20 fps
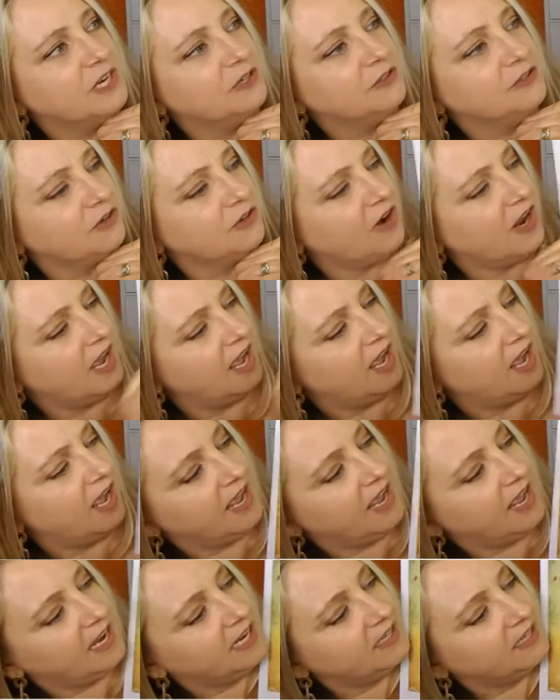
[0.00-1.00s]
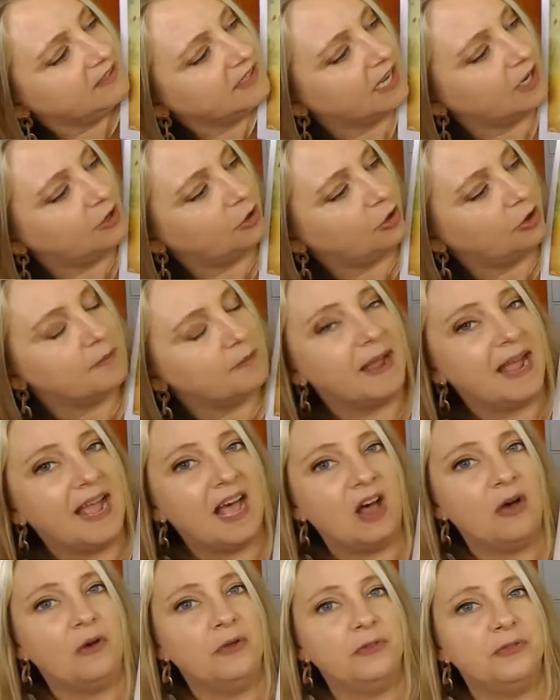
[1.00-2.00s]
There's her eyes and her
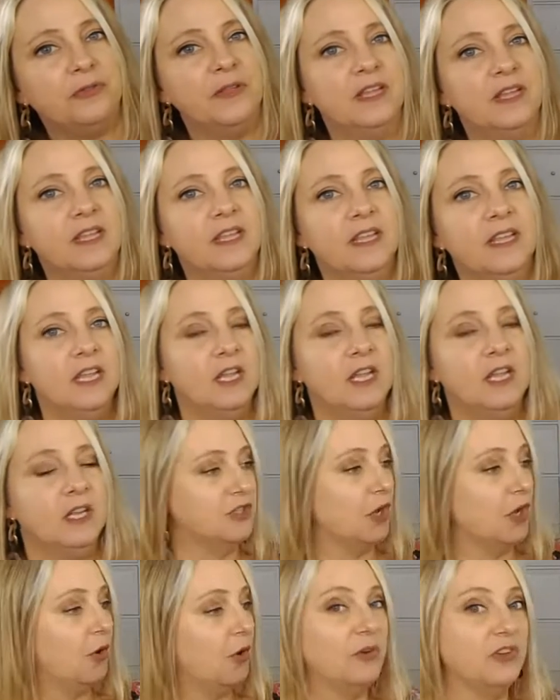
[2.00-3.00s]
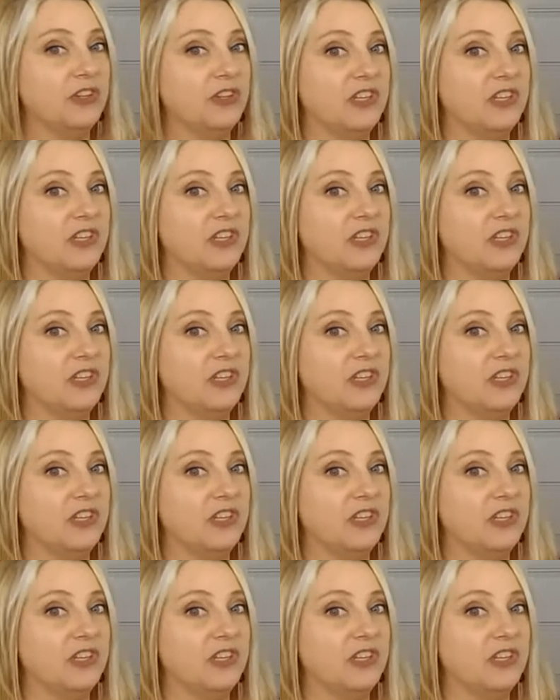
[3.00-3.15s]
mouth. So